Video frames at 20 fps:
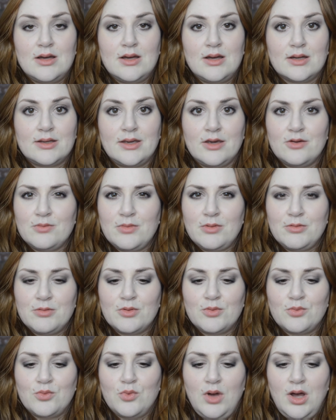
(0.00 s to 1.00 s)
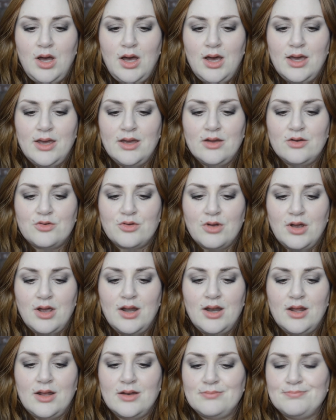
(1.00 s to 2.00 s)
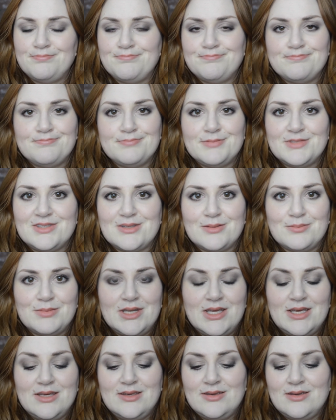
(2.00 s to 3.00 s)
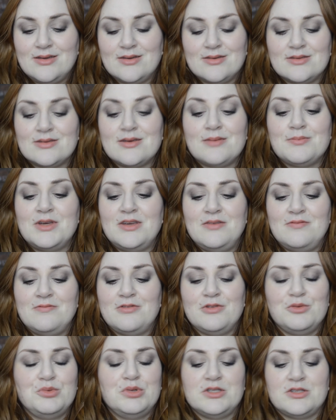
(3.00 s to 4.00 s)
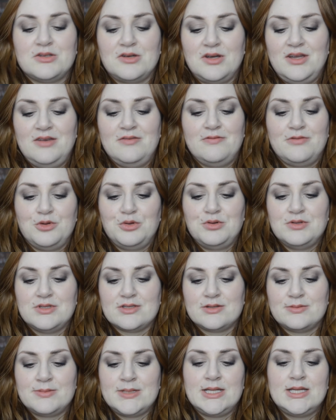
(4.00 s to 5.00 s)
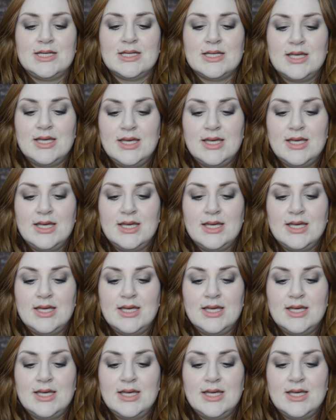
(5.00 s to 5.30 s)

can't remember why I tried it. Some influencer influenced me.